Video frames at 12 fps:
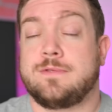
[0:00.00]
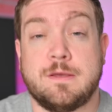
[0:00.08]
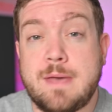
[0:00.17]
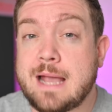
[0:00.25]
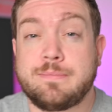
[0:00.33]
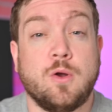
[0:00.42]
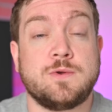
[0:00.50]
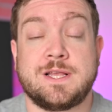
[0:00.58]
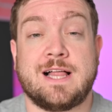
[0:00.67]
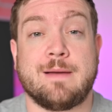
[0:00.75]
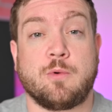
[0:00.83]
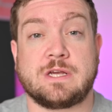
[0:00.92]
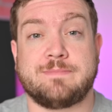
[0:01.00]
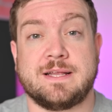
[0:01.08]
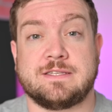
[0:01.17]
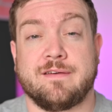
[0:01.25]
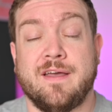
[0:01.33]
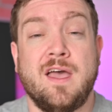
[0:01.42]
the Mac Pro is a lot more
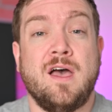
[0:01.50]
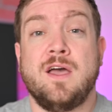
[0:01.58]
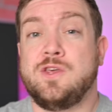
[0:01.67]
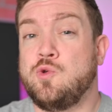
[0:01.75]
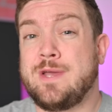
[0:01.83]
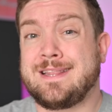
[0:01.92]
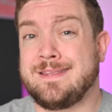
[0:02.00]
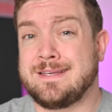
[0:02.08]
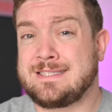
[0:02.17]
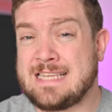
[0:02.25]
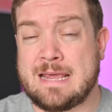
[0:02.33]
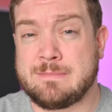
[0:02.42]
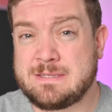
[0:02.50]
expensive. You can get the same